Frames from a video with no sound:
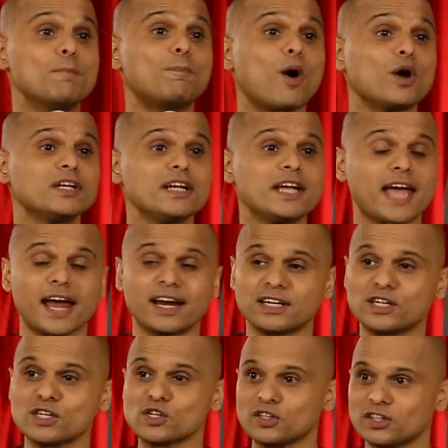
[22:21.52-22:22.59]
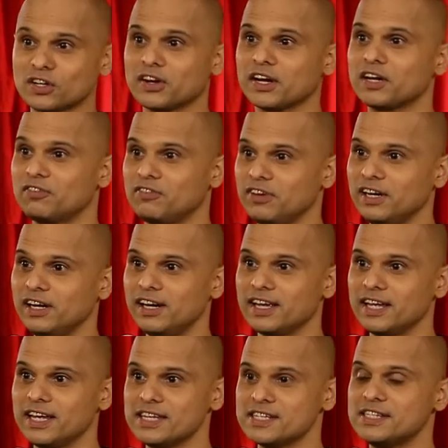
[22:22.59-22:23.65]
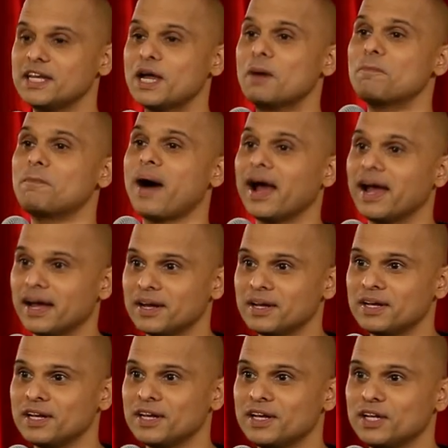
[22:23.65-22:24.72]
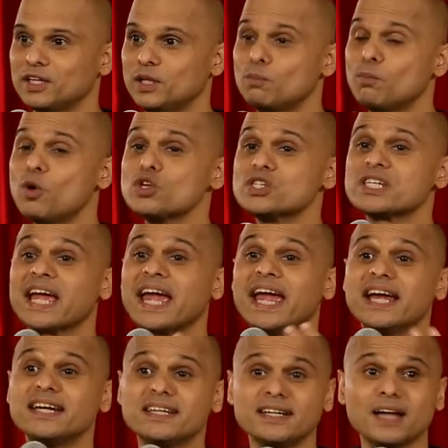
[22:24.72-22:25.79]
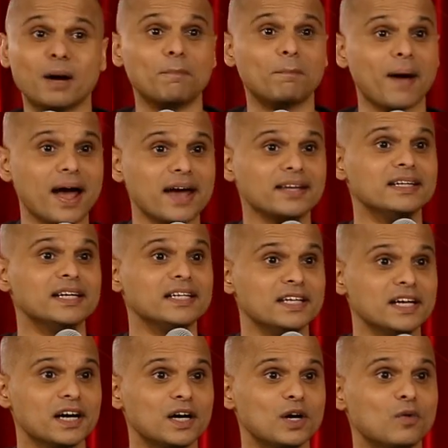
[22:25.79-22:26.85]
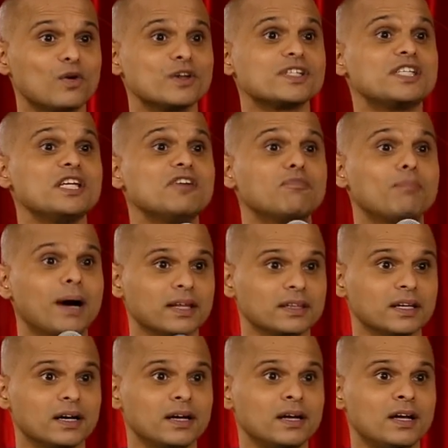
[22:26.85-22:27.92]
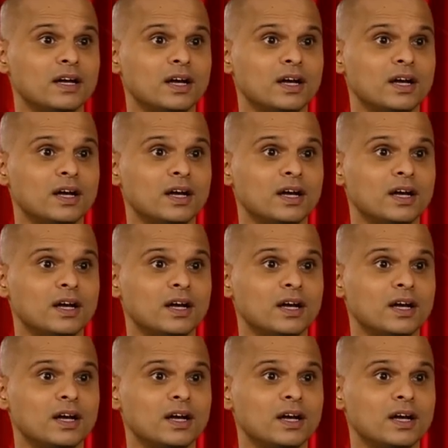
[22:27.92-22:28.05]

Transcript: important characters on the cricket field is the umpire. The most hated umpire in India was Steve Bucknor